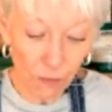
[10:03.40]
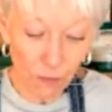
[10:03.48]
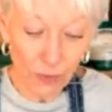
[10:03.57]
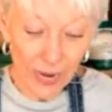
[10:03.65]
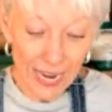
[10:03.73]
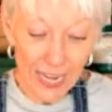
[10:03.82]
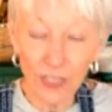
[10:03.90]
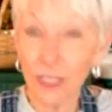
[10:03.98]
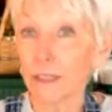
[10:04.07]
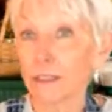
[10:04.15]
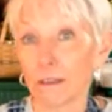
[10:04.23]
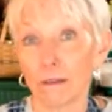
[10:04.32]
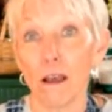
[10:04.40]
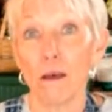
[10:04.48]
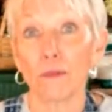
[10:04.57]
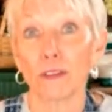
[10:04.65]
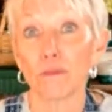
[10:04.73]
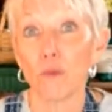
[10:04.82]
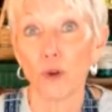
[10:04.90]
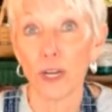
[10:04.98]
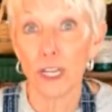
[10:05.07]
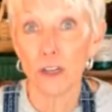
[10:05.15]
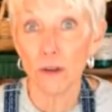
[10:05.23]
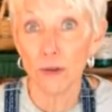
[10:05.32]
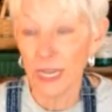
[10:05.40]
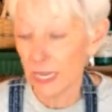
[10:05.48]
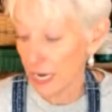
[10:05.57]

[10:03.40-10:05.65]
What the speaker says: we eat this almost morning, noon, and